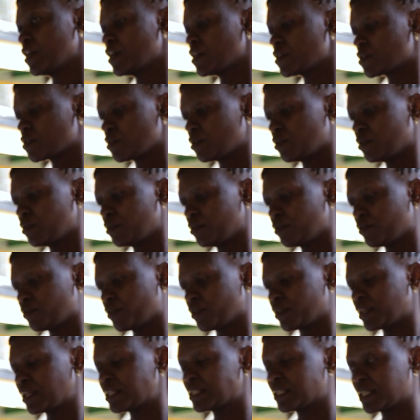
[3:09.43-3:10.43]
So
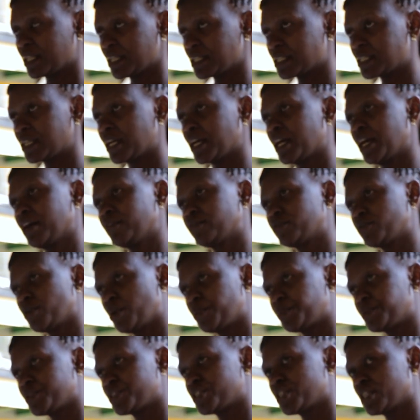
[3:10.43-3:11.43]
for that case, I have to
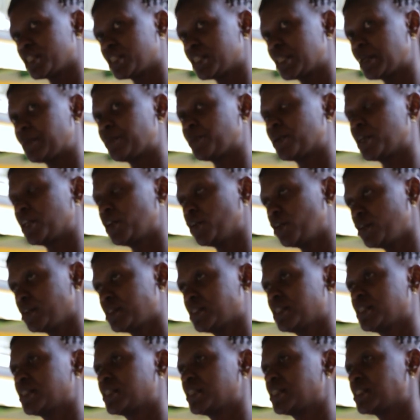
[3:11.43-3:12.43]
appreciate them a
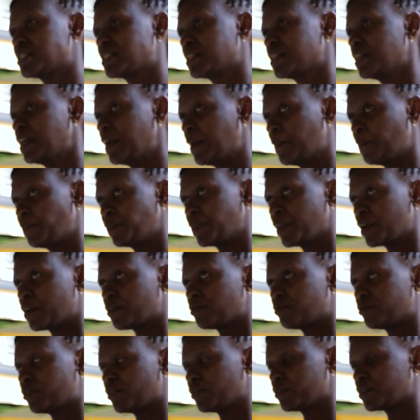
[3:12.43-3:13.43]
lot, and they say,
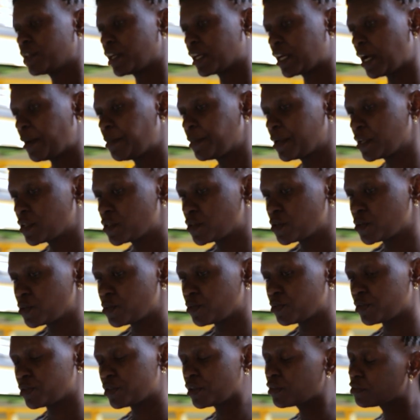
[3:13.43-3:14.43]
for the coming to
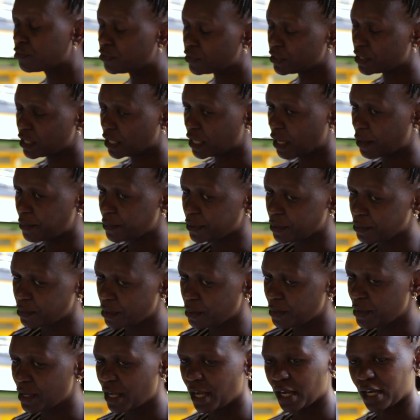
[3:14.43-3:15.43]
the, for the coming
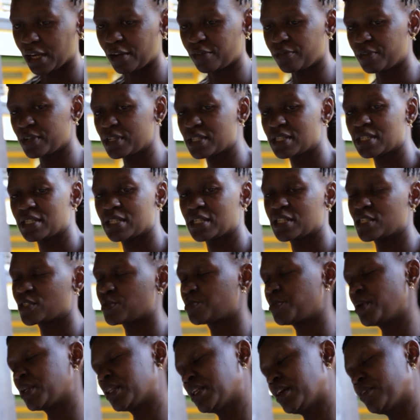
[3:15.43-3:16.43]
maybe Hackerfest, it's
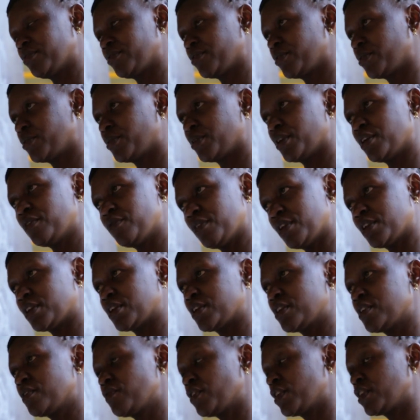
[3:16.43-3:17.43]
better for even
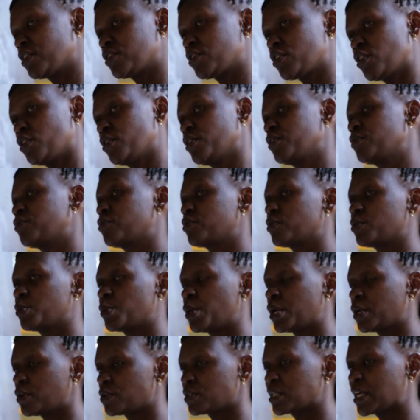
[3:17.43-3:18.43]
even though
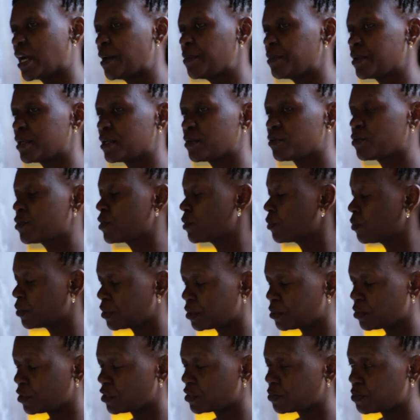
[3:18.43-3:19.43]
we are not coming, we
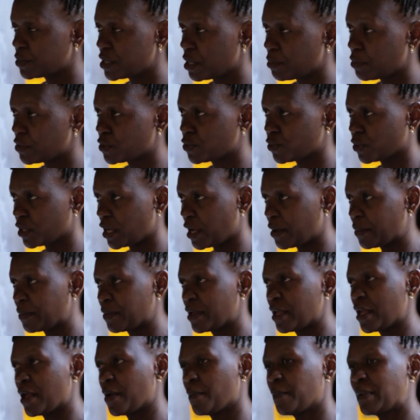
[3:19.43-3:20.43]
will not be able to come,
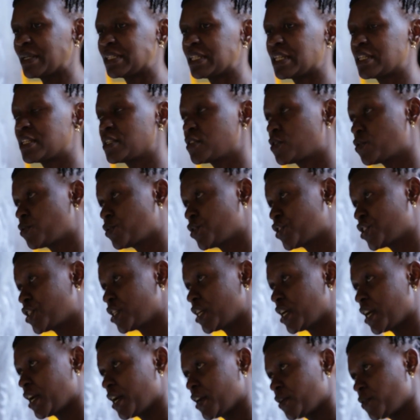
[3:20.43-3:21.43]
but at least to
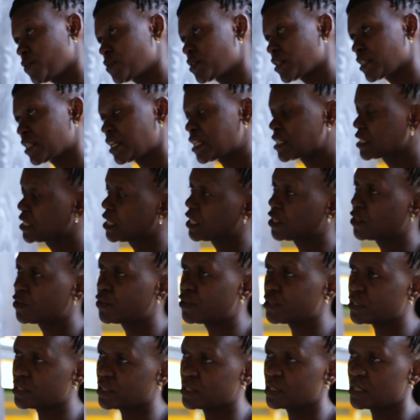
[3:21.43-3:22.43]
share using that
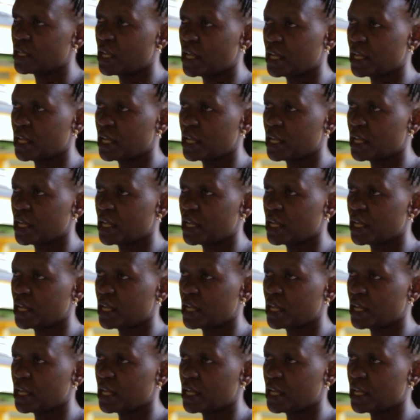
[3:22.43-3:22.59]
technology,